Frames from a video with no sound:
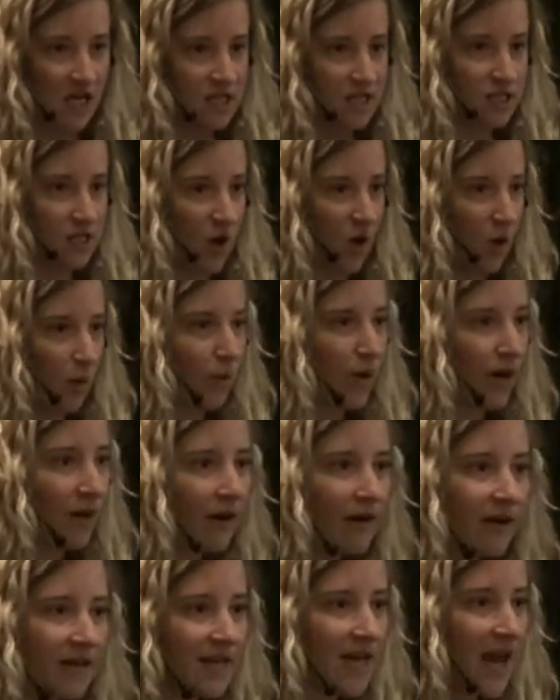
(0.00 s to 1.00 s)
So where
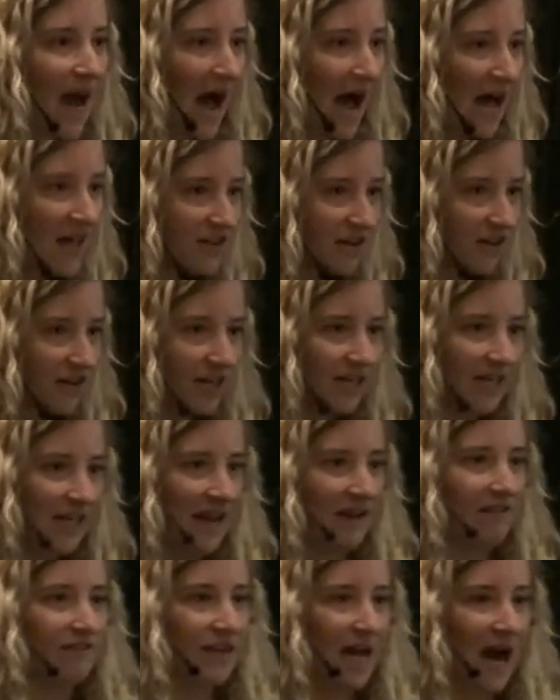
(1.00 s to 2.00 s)
are the other
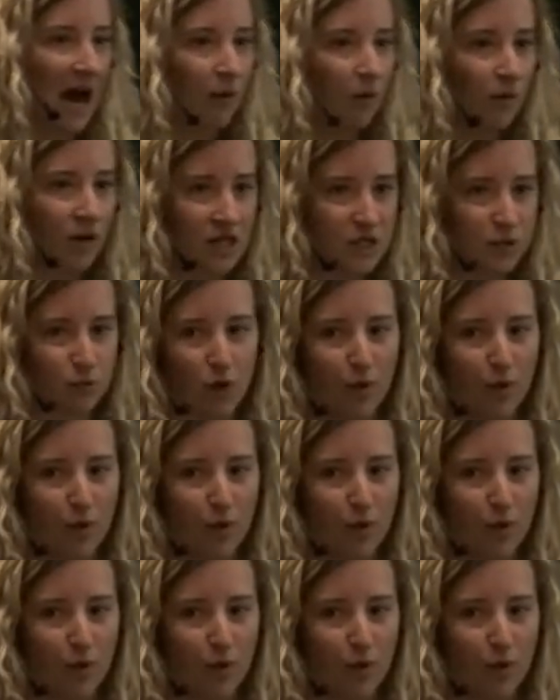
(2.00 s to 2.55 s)
11 hours?